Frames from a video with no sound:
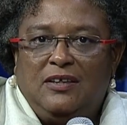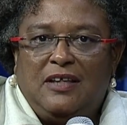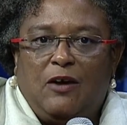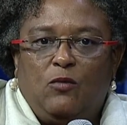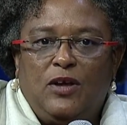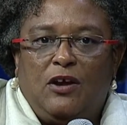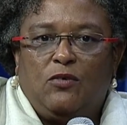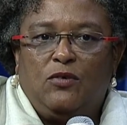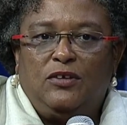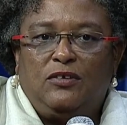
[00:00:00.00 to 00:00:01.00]
that we are
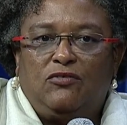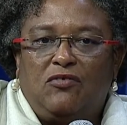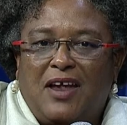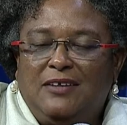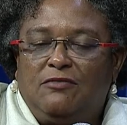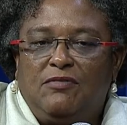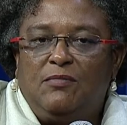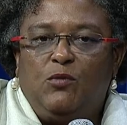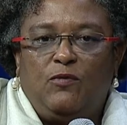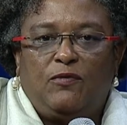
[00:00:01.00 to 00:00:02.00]
going to try to
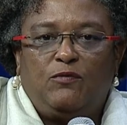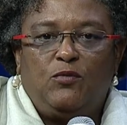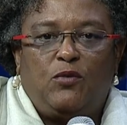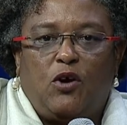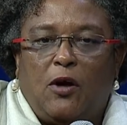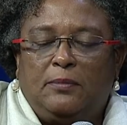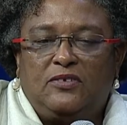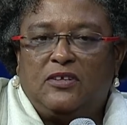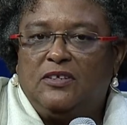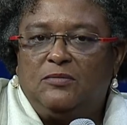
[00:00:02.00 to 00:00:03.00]
remove a few more
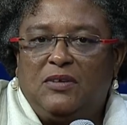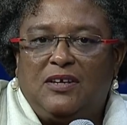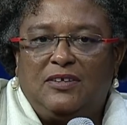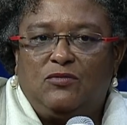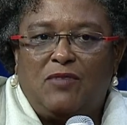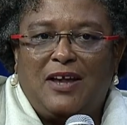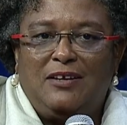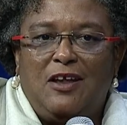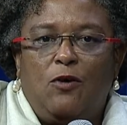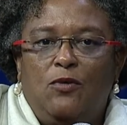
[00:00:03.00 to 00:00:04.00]
obstacles, because right
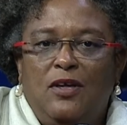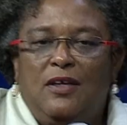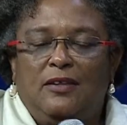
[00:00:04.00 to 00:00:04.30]
now